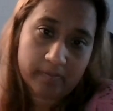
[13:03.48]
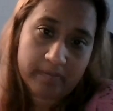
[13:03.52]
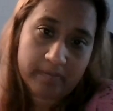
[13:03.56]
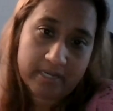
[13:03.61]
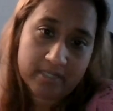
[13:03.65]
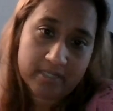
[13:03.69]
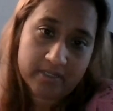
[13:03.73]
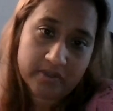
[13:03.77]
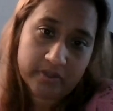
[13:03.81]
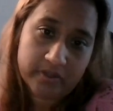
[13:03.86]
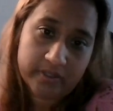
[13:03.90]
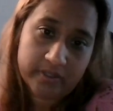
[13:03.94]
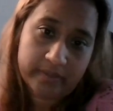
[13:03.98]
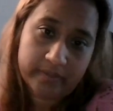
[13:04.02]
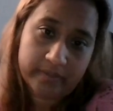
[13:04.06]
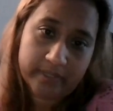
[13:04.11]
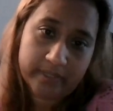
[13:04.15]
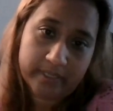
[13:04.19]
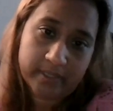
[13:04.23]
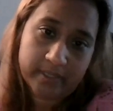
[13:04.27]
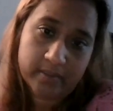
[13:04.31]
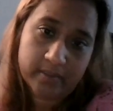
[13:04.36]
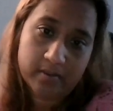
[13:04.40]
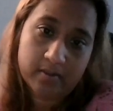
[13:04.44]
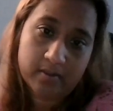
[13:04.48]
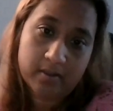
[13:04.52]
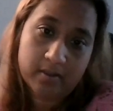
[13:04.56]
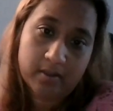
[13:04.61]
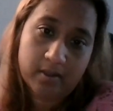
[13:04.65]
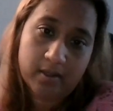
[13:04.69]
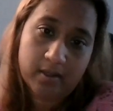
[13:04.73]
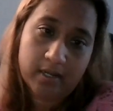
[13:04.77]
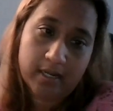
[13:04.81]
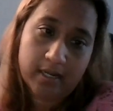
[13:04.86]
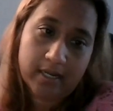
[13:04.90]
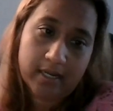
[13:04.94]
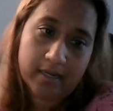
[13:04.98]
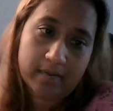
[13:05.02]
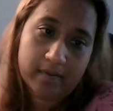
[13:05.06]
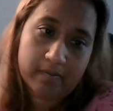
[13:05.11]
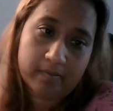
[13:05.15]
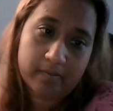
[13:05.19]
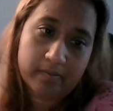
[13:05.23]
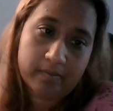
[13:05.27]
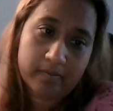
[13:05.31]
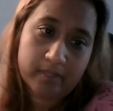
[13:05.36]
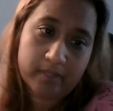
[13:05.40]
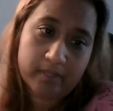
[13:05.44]
mainstreamed and
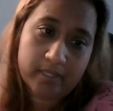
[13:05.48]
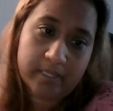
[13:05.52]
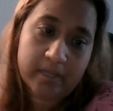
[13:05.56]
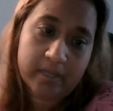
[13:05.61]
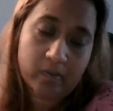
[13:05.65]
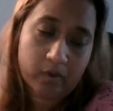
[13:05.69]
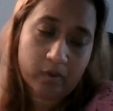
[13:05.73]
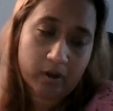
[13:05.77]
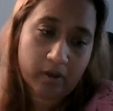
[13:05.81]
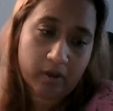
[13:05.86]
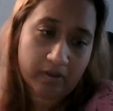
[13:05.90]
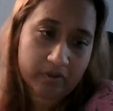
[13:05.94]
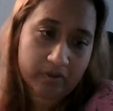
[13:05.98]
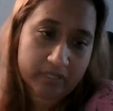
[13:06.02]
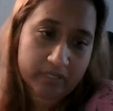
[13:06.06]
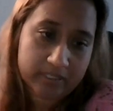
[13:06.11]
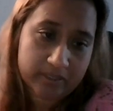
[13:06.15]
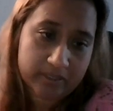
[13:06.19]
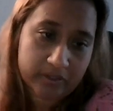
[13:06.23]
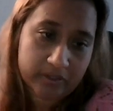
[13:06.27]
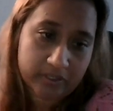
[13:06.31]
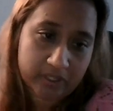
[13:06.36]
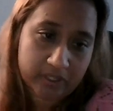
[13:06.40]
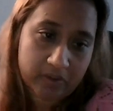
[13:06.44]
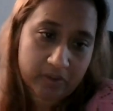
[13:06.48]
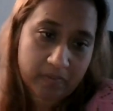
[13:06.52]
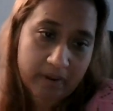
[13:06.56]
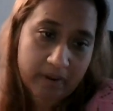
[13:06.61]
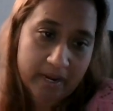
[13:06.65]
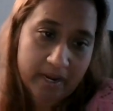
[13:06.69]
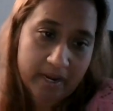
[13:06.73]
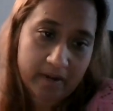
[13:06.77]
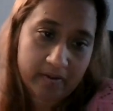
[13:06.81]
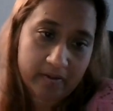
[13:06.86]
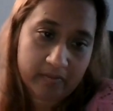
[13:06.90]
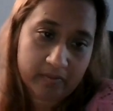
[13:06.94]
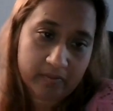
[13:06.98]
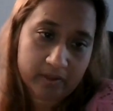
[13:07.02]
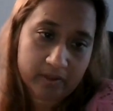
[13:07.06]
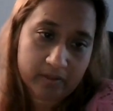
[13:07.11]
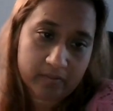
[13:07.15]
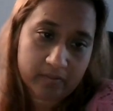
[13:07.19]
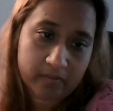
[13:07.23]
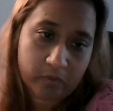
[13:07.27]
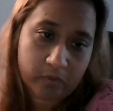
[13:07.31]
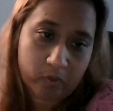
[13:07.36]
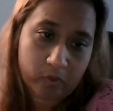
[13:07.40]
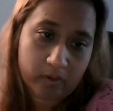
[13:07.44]
seeing where other districts are paying
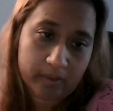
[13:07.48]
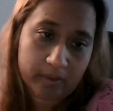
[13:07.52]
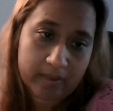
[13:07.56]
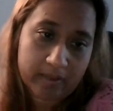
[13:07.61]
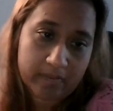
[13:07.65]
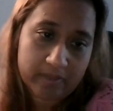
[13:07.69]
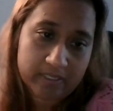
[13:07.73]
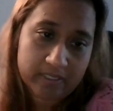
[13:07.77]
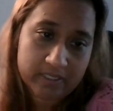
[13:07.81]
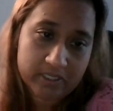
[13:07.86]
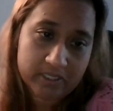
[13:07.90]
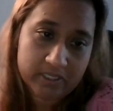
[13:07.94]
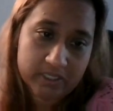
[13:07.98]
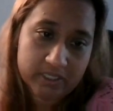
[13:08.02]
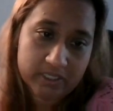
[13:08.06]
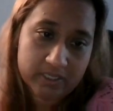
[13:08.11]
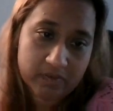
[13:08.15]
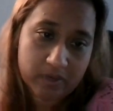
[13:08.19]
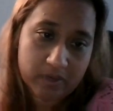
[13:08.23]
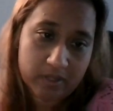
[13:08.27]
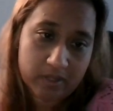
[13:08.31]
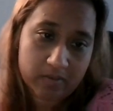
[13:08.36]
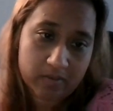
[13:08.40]
for that position.